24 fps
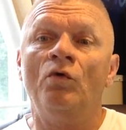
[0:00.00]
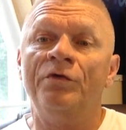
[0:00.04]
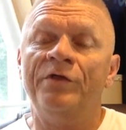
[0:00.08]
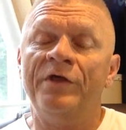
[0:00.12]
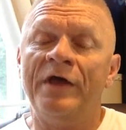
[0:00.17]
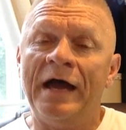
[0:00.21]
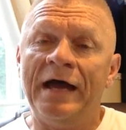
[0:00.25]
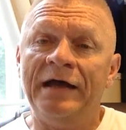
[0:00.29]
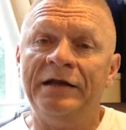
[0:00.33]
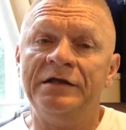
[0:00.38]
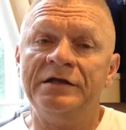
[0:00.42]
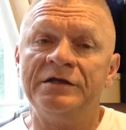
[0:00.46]

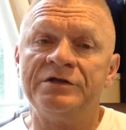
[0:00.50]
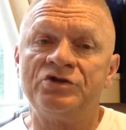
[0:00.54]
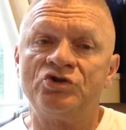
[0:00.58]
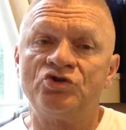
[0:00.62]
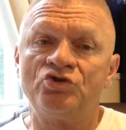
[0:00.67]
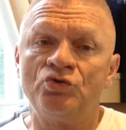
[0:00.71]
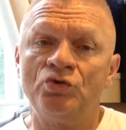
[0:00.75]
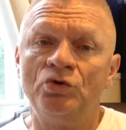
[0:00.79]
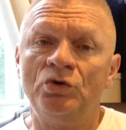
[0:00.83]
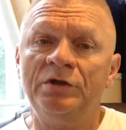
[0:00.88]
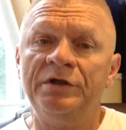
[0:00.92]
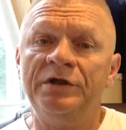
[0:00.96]
that is
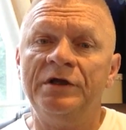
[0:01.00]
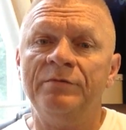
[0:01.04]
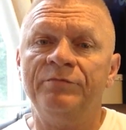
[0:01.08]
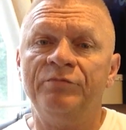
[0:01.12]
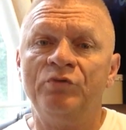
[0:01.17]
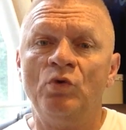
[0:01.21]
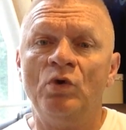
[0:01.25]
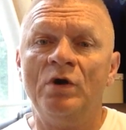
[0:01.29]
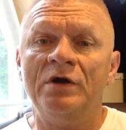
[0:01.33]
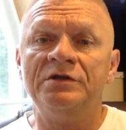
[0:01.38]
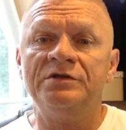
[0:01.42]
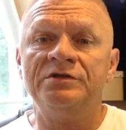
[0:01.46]
truly
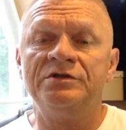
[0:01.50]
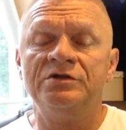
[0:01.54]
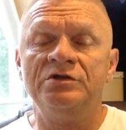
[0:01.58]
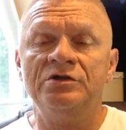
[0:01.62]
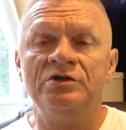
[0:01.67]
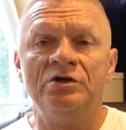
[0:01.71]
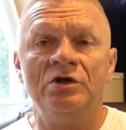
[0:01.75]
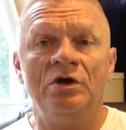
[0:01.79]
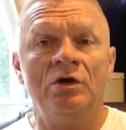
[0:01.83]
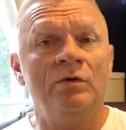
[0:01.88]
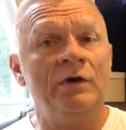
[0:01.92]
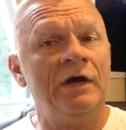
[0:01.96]
important to
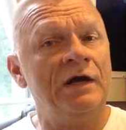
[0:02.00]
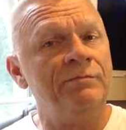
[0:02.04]
you,